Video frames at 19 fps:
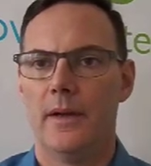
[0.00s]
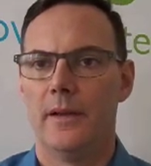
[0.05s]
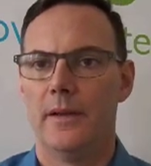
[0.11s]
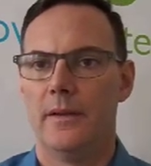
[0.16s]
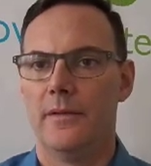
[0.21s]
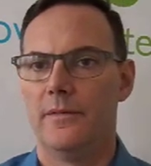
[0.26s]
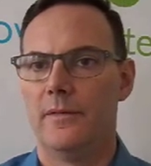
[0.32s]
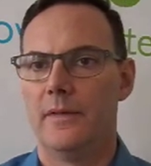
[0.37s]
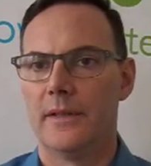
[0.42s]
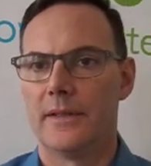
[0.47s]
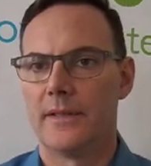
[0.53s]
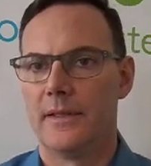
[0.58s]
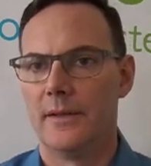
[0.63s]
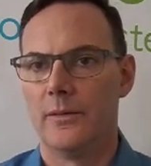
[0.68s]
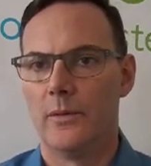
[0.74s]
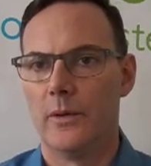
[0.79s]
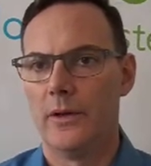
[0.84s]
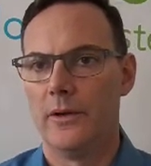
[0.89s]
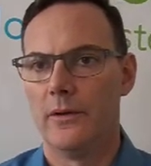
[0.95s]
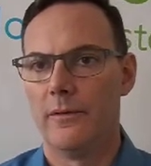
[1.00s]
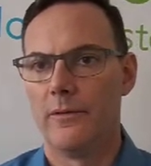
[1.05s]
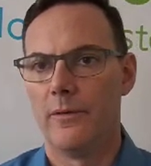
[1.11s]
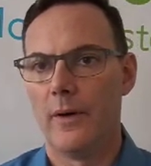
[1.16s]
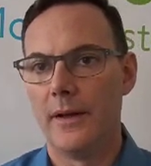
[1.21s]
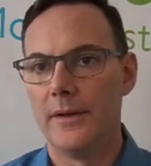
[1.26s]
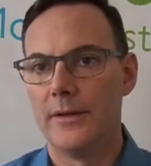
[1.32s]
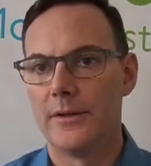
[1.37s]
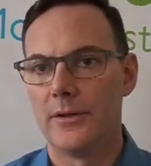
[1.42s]
you've listened to what your
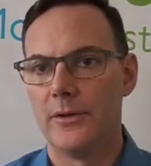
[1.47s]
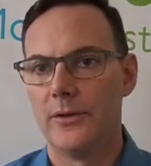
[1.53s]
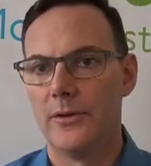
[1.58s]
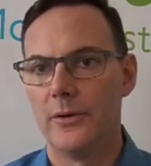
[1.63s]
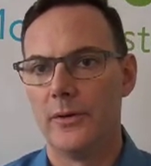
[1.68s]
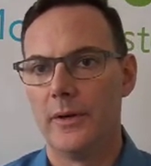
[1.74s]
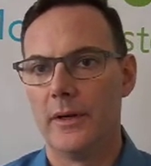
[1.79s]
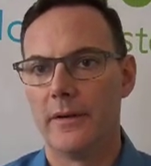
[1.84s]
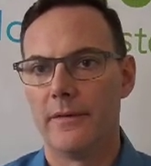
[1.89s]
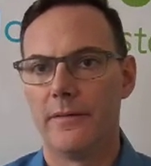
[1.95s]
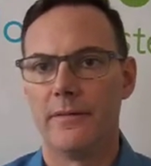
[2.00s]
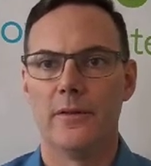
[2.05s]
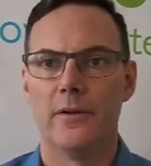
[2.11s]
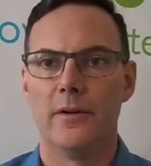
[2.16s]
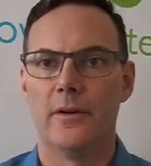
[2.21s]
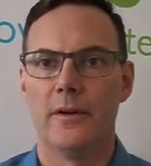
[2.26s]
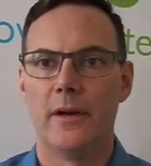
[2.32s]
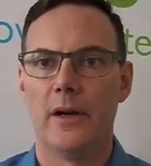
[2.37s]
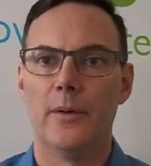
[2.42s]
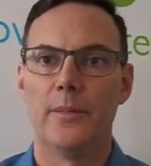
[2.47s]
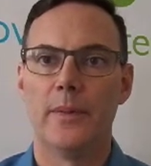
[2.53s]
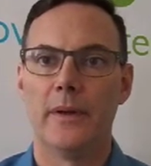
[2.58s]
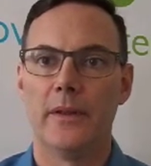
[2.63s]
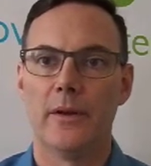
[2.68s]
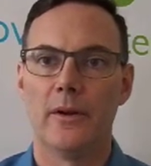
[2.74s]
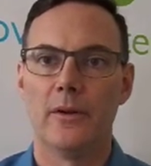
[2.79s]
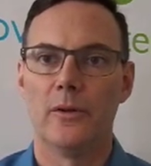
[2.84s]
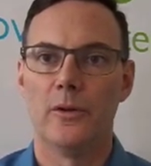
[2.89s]
friends are doing for
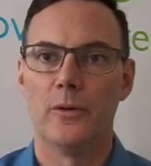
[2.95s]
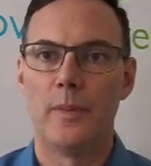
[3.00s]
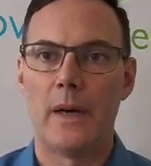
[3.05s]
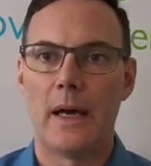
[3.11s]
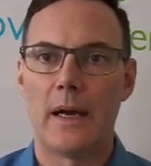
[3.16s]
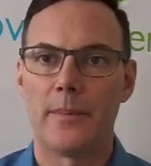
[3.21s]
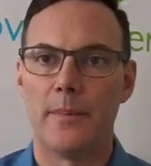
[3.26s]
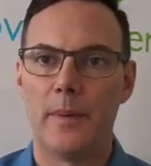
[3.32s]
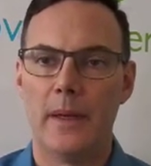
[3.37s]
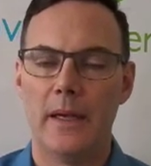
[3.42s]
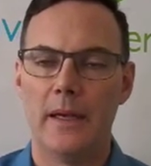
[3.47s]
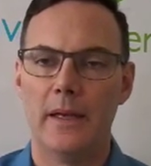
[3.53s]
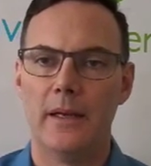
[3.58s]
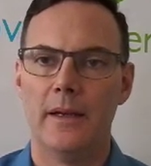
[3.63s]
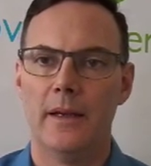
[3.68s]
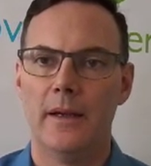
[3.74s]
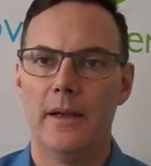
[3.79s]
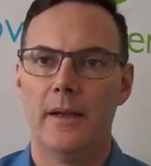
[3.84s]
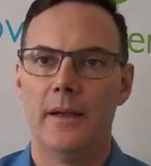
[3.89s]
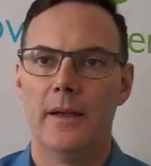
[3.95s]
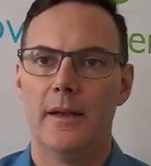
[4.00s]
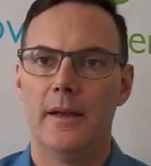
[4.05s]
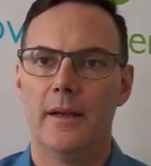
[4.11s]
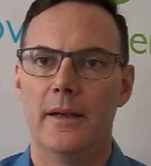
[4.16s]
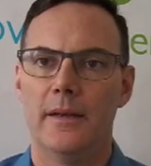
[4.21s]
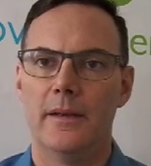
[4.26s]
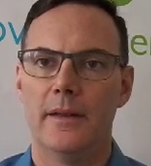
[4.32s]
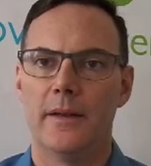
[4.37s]
helping their low back pain
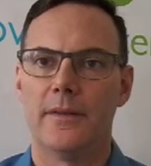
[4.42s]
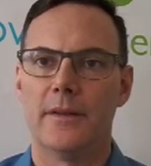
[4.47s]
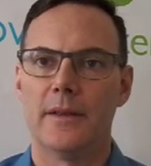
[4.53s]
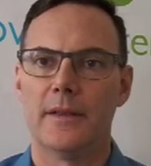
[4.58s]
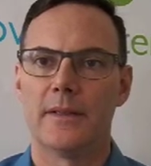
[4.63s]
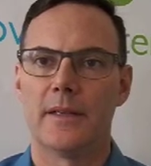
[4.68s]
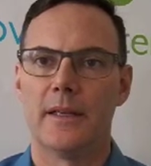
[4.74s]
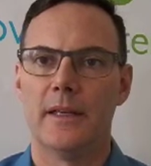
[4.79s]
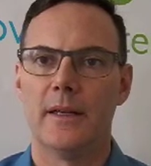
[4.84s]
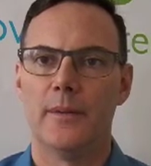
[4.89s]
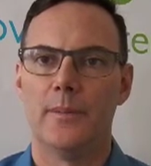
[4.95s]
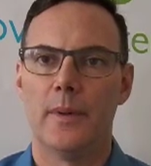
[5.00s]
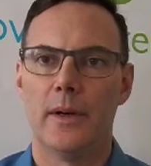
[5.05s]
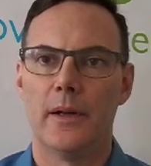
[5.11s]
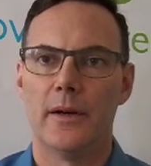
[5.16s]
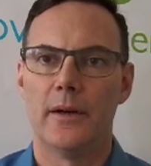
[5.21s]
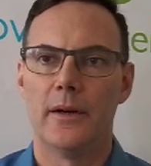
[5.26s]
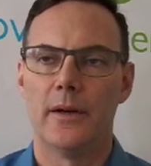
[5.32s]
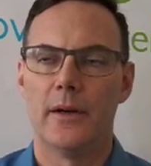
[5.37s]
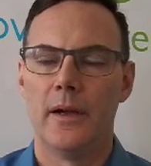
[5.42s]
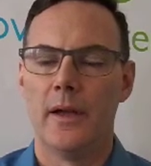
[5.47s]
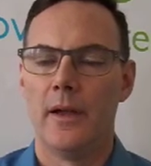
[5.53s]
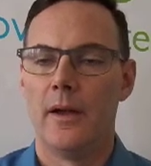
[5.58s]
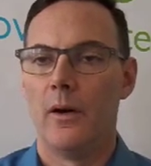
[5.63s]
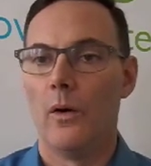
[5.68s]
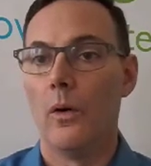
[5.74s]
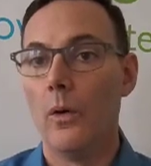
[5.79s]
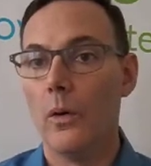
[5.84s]
and nothing's getting better,
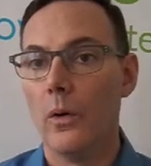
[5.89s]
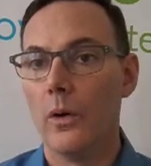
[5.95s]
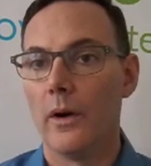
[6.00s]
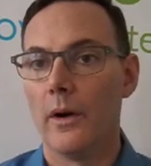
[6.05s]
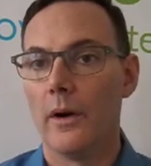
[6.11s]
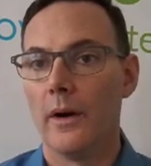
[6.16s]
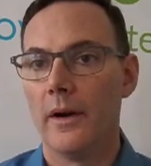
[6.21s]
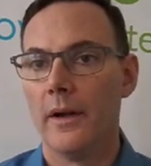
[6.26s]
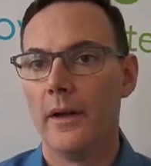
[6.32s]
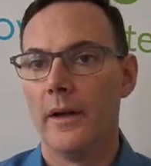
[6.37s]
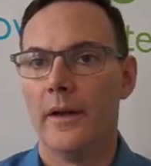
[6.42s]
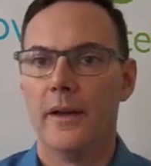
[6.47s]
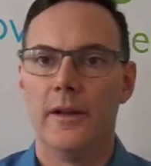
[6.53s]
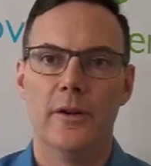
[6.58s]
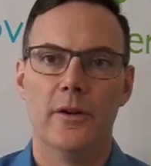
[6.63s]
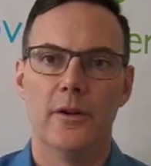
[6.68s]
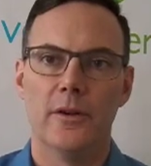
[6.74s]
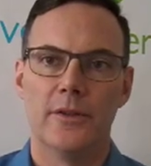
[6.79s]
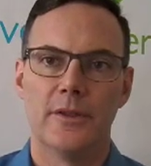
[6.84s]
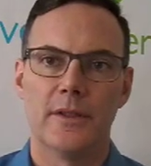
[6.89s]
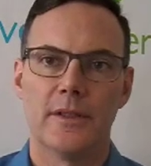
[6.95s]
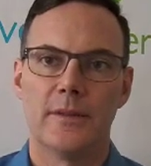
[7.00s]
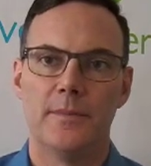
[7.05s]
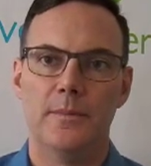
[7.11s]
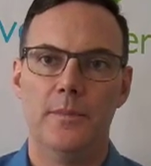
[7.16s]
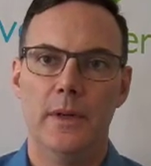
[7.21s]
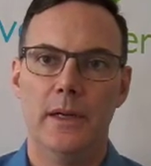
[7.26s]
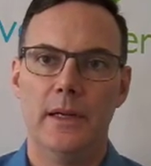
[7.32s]
or you're
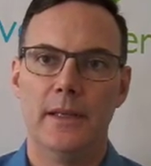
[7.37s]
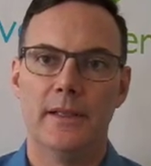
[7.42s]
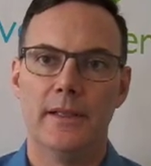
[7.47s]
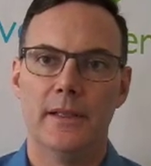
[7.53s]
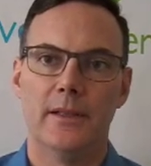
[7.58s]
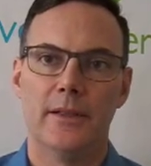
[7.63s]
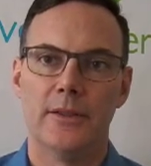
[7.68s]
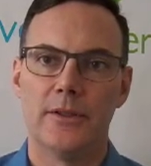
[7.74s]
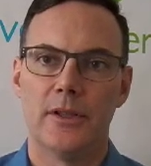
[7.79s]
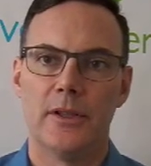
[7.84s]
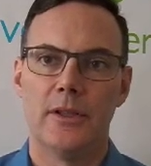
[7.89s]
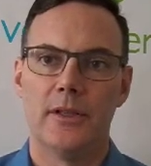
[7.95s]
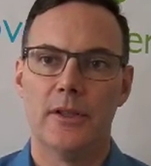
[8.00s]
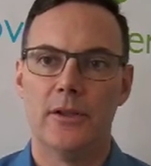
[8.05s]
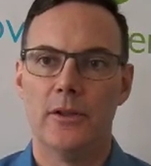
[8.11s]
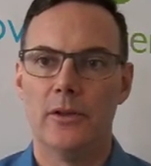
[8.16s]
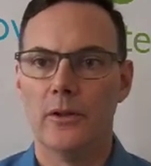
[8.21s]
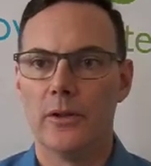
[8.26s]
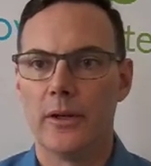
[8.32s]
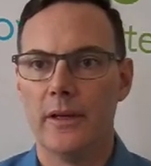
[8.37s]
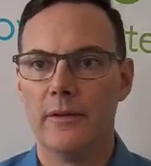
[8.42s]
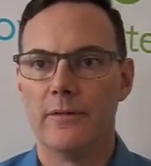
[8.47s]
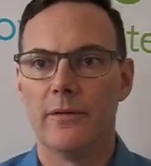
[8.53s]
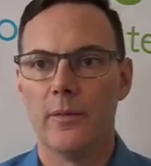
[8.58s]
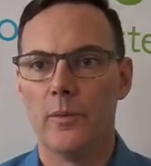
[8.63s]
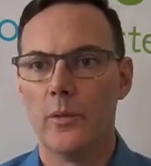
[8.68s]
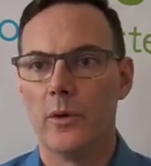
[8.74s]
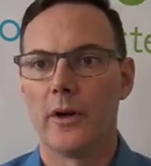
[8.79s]
just being diligent and you're looking
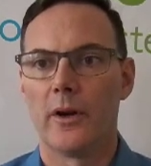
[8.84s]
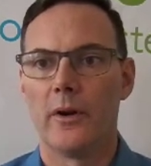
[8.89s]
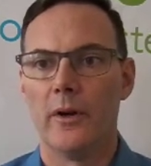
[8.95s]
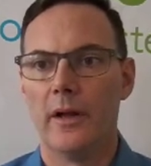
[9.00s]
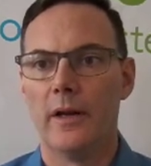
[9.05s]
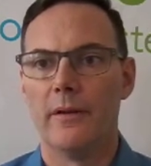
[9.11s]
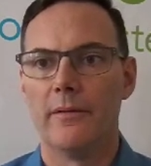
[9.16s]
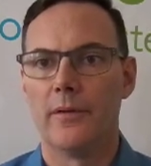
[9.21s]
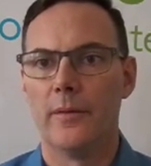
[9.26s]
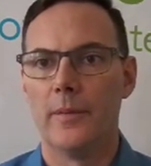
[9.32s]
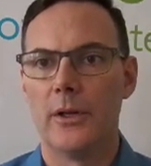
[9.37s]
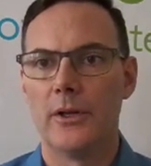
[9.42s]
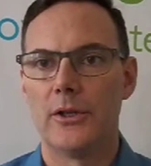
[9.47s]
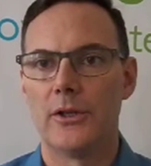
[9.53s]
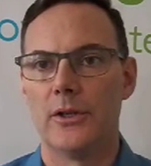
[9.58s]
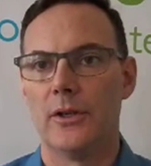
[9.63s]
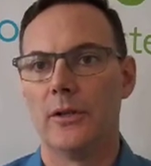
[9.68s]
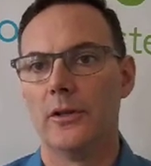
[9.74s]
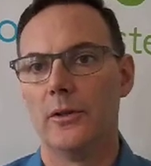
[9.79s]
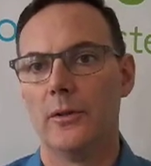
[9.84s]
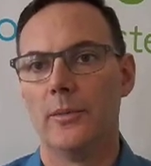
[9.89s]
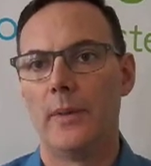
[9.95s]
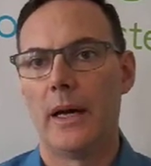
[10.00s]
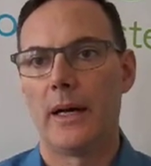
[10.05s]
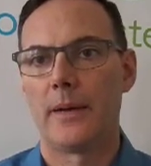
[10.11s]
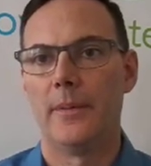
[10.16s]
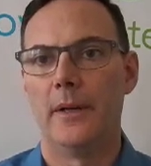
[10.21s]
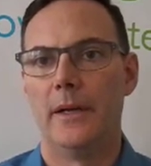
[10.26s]
for more great information on low
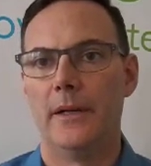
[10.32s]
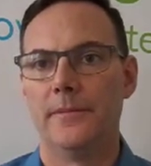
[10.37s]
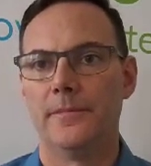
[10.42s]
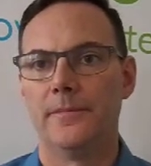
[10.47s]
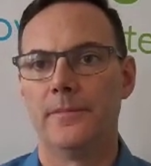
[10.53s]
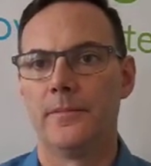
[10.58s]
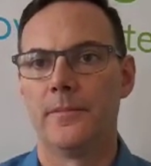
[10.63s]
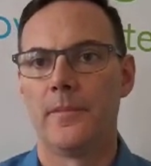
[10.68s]
back pain,